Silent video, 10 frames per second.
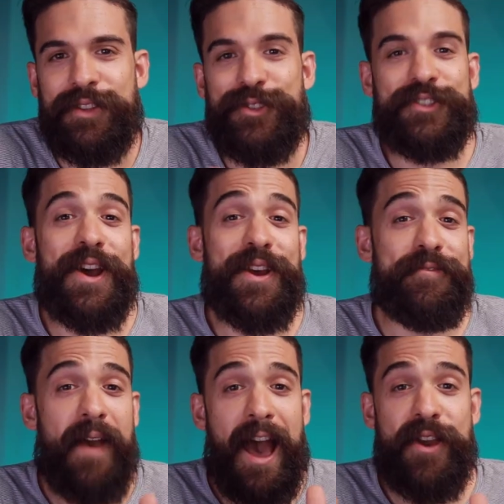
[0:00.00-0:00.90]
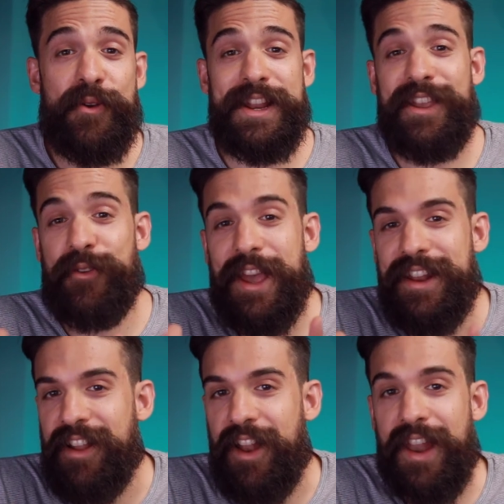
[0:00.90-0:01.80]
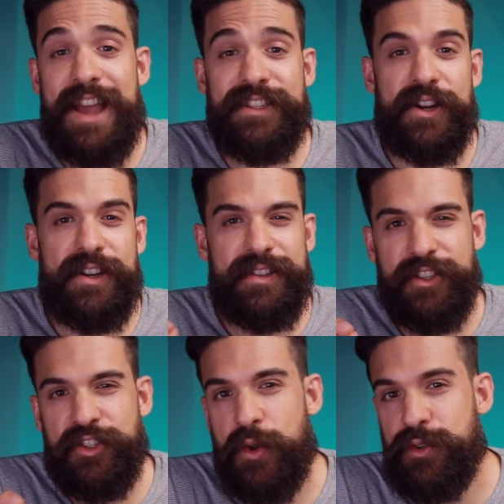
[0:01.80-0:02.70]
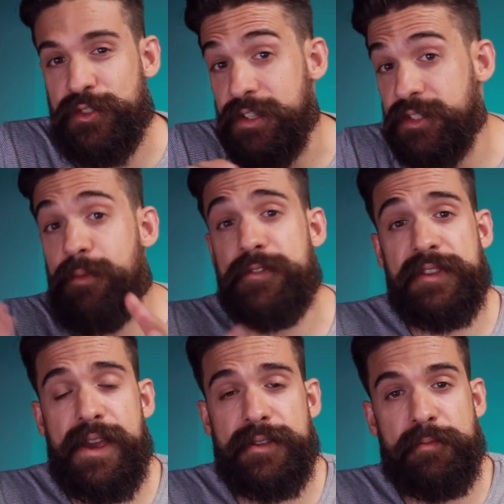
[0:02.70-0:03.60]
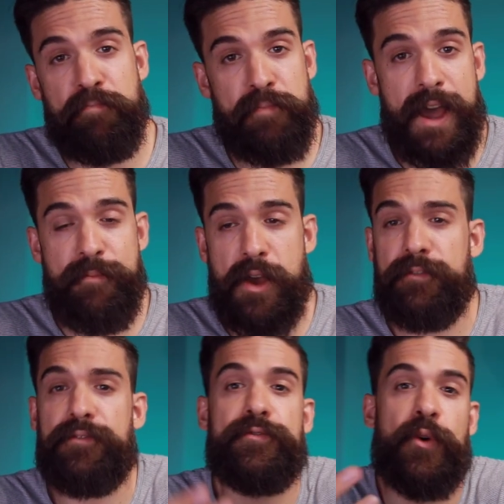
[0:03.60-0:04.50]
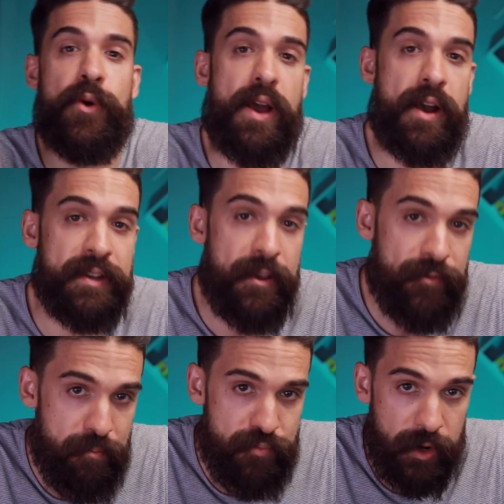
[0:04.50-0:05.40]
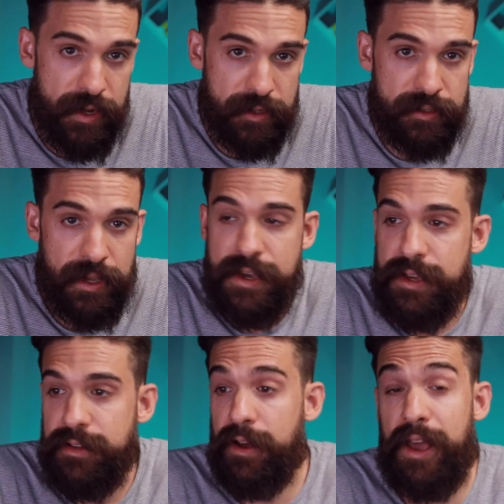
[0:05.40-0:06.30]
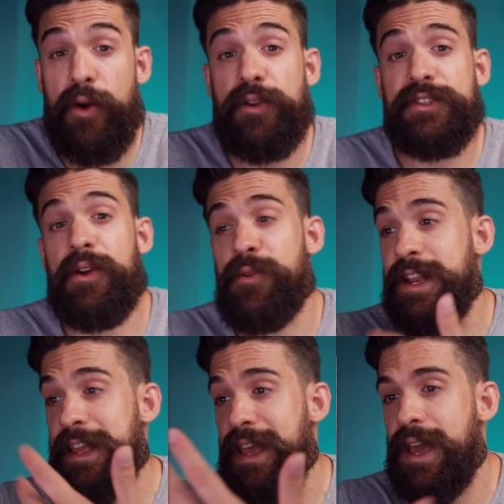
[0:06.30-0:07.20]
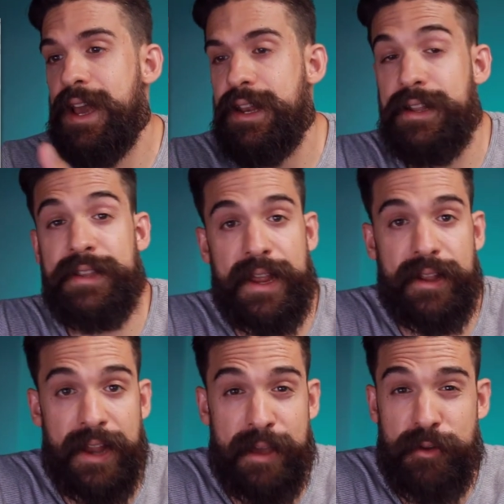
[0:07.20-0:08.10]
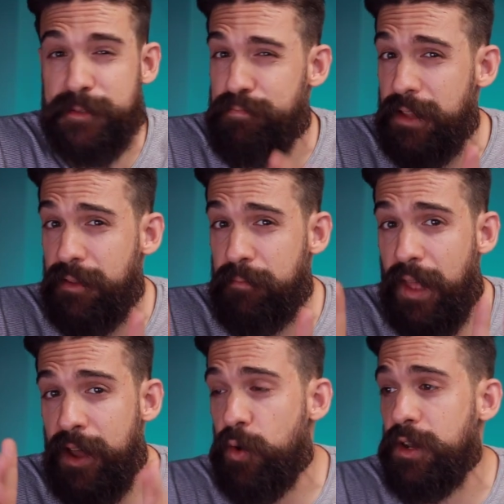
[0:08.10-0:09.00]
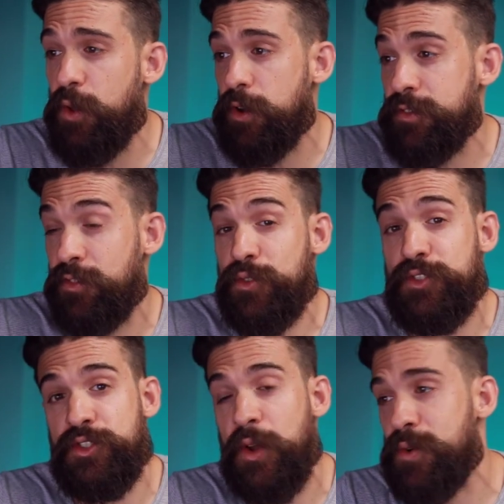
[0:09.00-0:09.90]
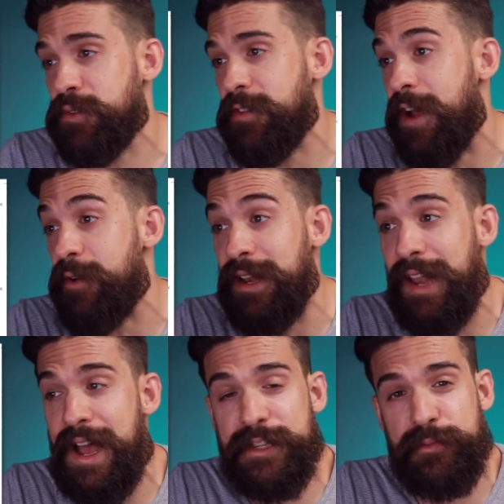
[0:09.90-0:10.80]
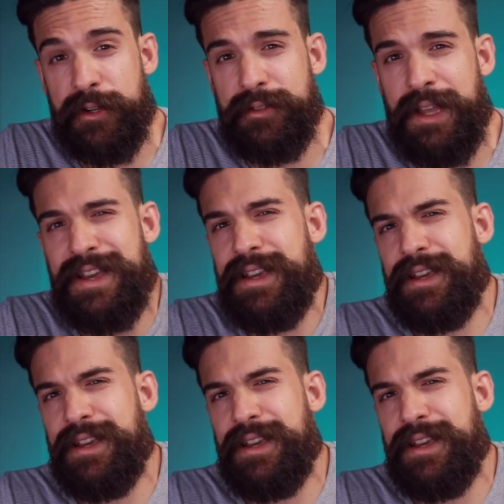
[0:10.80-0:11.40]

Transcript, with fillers: To start off, I already created a line chart that shows the sum of sales by month for our different products. Now I also already added data labels, but I only want to show the very last one